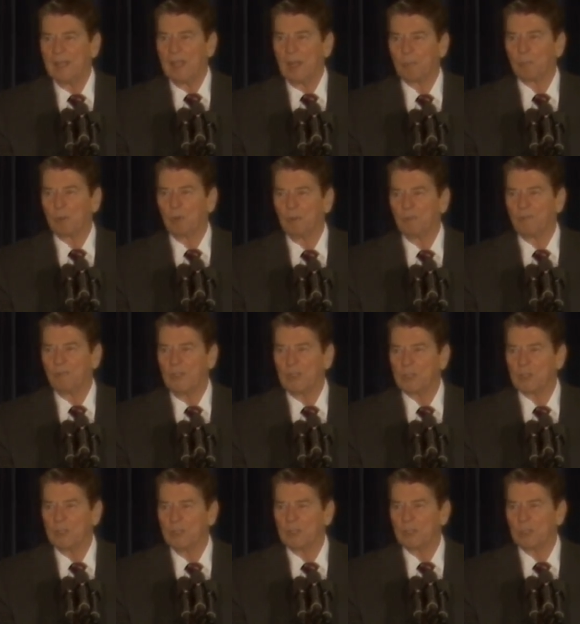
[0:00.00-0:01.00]
a
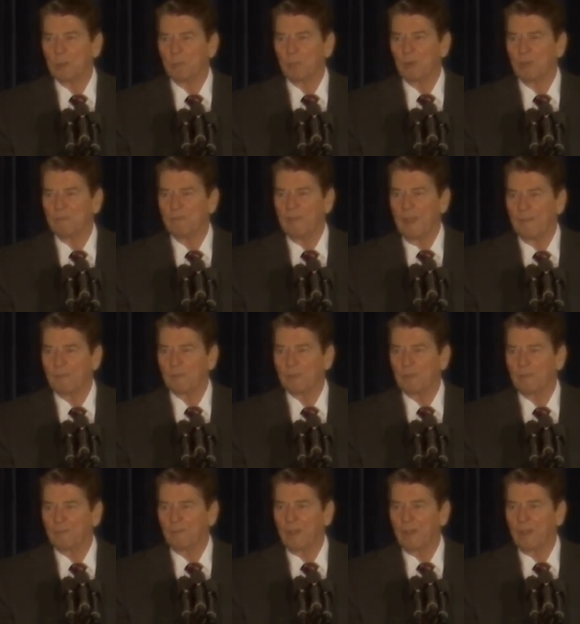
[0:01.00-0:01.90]
provision to prevent the